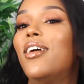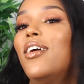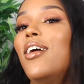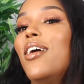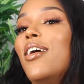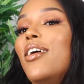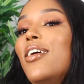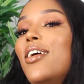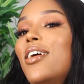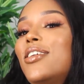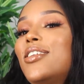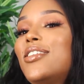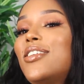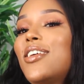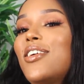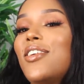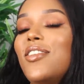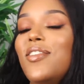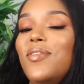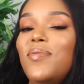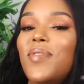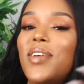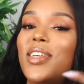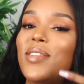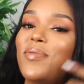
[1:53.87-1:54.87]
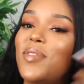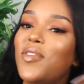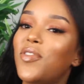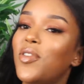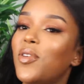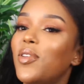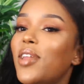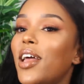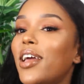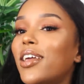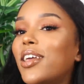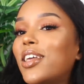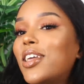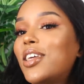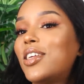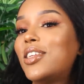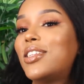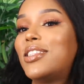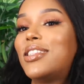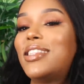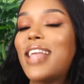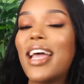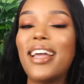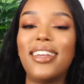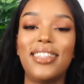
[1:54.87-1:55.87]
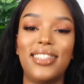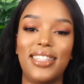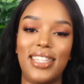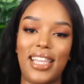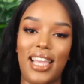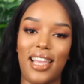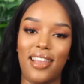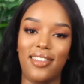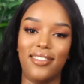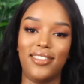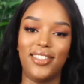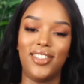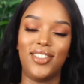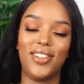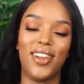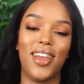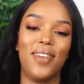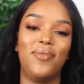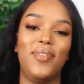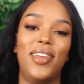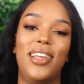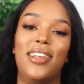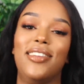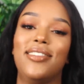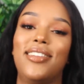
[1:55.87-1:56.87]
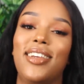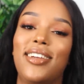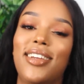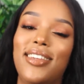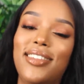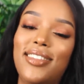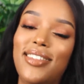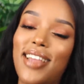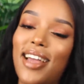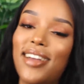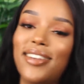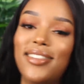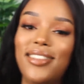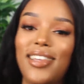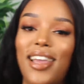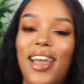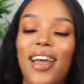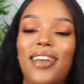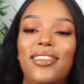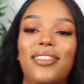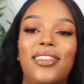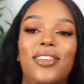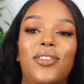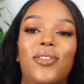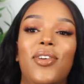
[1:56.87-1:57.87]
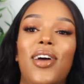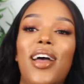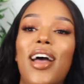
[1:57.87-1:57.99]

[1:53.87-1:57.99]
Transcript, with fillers: Uh, I don't know, it makes me feel like sexy. Do you know what I mean? It's like a sexy little